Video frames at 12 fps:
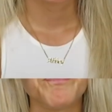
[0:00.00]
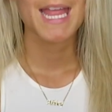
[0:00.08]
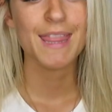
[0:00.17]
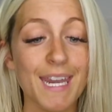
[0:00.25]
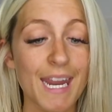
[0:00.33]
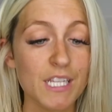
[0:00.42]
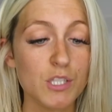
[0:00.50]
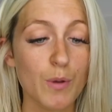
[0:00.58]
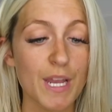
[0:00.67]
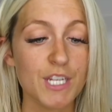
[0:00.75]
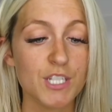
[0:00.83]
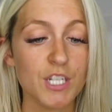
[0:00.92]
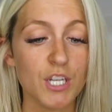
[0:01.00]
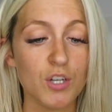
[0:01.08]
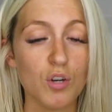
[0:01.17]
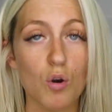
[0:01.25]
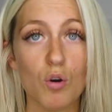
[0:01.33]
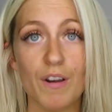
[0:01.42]
The next
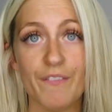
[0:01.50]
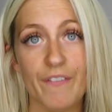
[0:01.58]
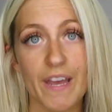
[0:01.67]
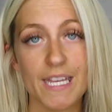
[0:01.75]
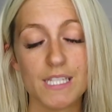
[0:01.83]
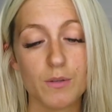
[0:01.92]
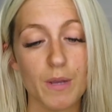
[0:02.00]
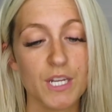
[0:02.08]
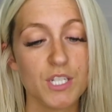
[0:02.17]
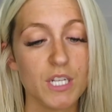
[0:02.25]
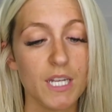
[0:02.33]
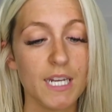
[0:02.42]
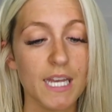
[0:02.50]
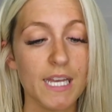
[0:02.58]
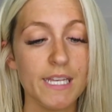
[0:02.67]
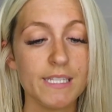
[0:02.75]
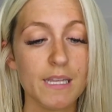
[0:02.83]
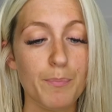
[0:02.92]
question, or advice question,
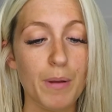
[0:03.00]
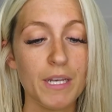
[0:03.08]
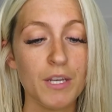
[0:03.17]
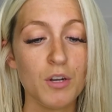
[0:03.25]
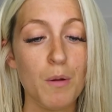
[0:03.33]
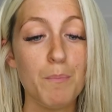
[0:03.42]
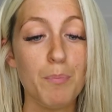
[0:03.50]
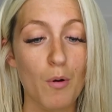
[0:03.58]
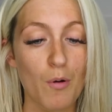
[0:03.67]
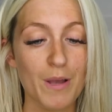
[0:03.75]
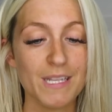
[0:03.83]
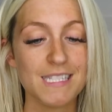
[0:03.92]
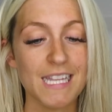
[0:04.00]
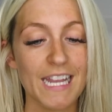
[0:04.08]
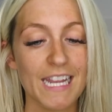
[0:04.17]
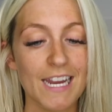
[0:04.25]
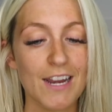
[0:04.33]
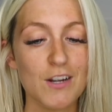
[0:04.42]
is opinion on boys
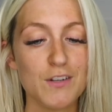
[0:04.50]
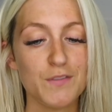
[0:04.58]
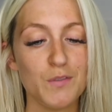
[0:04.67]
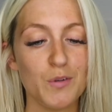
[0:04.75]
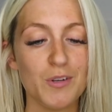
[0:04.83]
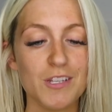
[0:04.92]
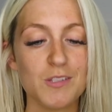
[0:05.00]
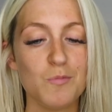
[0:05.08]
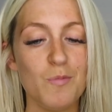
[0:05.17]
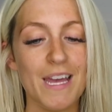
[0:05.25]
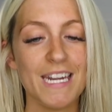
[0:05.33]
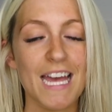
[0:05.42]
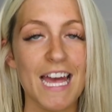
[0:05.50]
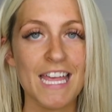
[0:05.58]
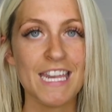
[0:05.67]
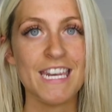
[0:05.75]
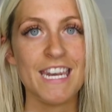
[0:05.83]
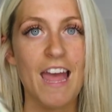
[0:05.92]
liking girls' photos when
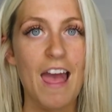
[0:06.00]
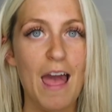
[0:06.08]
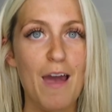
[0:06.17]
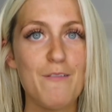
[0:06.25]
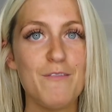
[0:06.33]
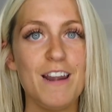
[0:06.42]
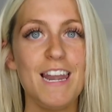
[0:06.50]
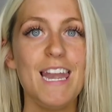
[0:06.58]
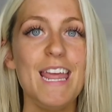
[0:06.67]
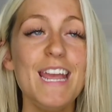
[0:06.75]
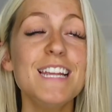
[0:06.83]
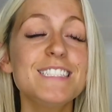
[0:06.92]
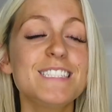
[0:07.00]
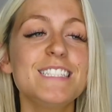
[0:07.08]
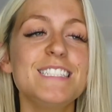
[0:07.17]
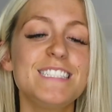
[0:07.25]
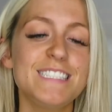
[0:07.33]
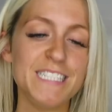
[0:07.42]
in a
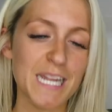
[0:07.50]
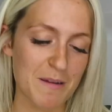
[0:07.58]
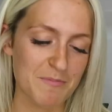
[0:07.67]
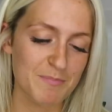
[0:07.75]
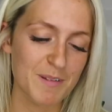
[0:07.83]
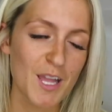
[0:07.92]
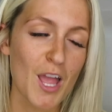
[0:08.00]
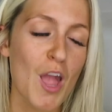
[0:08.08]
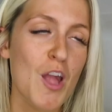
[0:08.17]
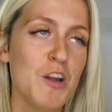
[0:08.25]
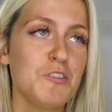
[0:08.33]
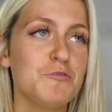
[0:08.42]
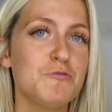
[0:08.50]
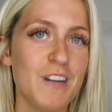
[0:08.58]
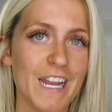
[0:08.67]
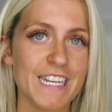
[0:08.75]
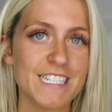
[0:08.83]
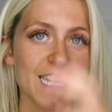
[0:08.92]
relationship.
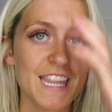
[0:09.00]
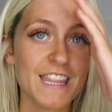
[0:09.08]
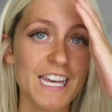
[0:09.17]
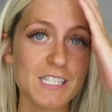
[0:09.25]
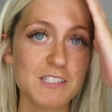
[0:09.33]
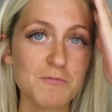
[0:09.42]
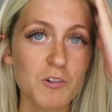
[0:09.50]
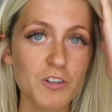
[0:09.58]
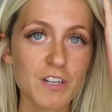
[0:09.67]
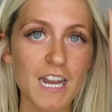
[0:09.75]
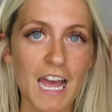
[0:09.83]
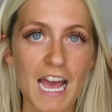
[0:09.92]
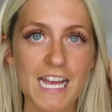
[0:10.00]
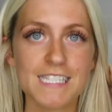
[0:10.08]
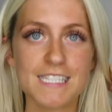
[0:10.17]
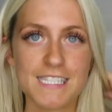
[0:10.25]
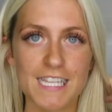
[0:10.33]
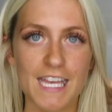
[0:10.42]
Right, this one I
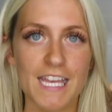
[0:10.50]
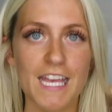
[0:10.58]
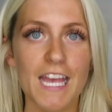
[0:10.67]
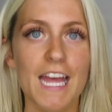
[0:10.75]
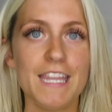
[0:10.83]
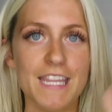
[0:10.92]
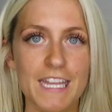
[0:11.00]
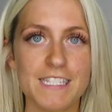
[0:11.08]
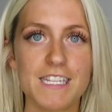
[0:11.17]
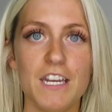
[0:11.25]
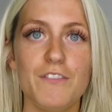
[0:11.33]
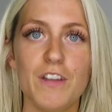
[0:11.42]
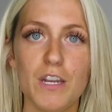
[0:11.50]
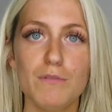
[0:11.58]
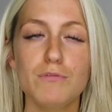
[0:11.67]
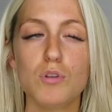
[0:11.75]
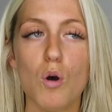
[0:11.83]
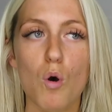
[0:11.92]
see in these kind of
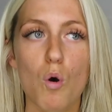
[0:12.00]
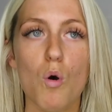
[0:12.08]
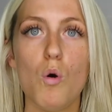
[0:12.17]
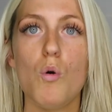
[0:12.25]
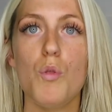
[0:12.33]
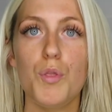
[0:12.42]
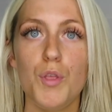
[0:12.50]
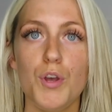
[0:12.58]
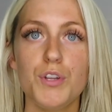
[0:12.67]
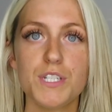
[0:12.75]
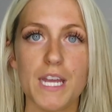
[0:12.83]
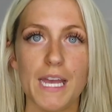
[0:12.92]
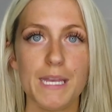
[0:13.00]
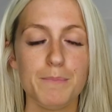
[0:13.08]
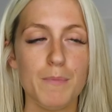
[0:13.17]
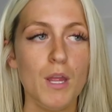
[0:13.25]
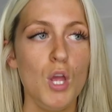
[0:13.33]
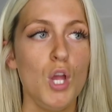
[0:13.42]
videos all the
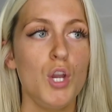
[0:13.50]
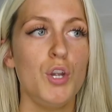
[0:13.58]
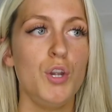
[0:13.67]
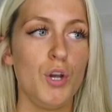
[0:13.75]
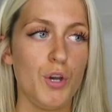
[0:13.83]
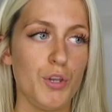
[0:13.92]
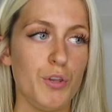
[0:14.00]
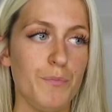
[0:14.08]
time. Now,